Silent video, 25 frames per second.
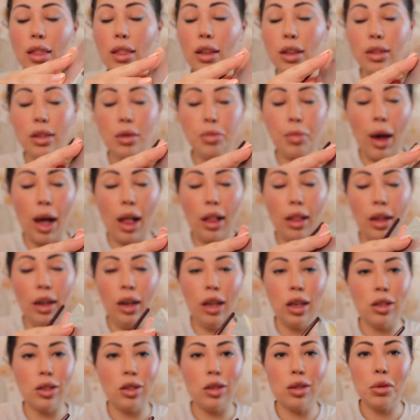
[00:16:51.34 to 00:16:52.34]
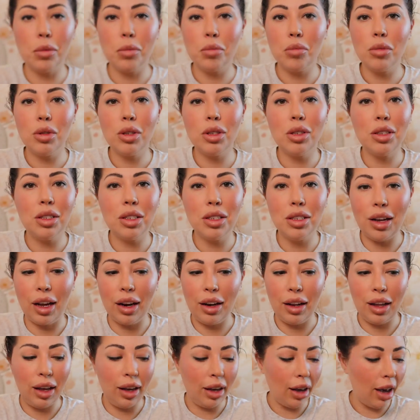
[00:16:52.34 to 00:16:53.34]
This palette is
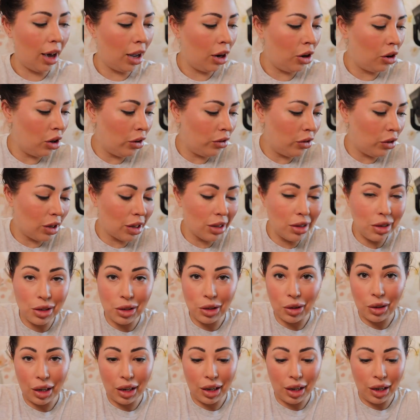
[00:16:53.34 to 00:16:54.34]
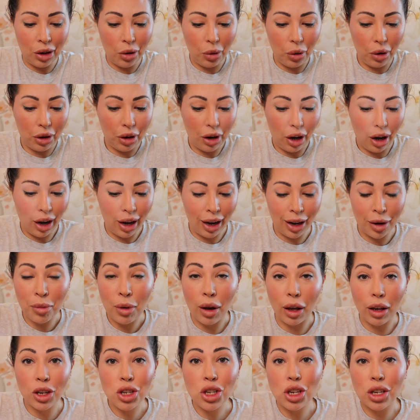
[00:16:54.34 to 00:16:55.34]
stunning. I don't know if you can still get it or not. I
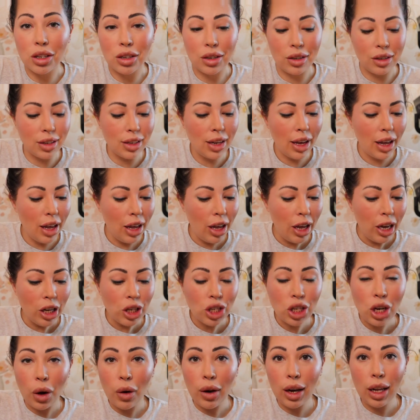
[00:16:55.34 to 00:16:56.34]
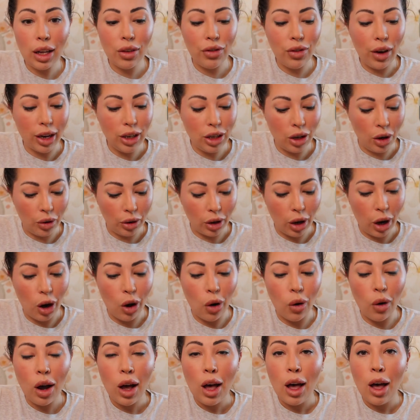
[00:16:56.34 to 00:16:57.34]
probably shouldn't show it if I don't
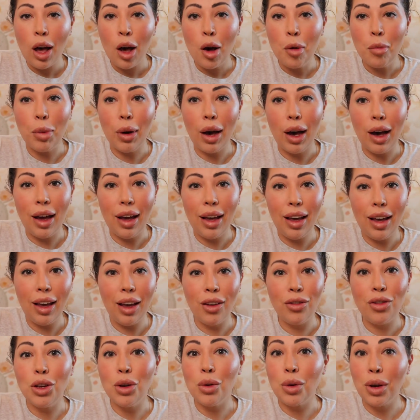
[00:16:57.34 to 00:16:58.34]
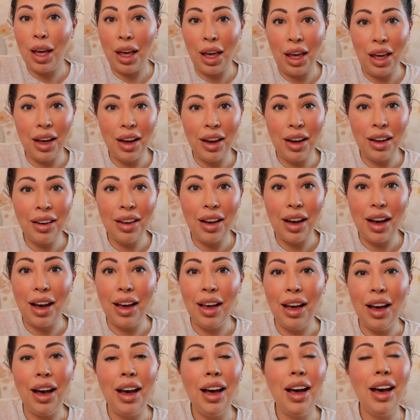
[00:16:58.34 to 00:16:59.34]
know, but if you can,
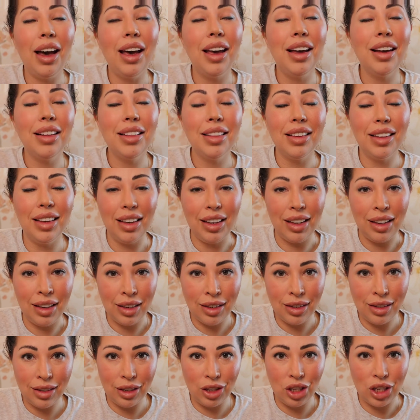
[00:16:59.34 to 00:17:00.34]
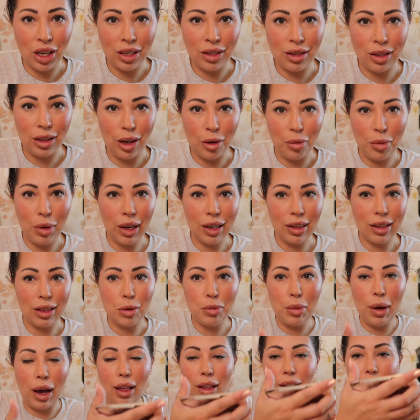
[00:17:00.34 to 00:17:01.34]
I highly suggest that you pick this
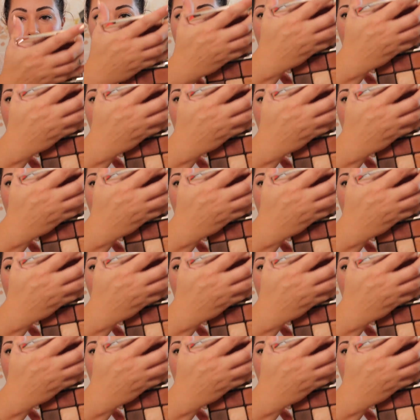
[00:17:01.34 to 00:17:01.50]
palette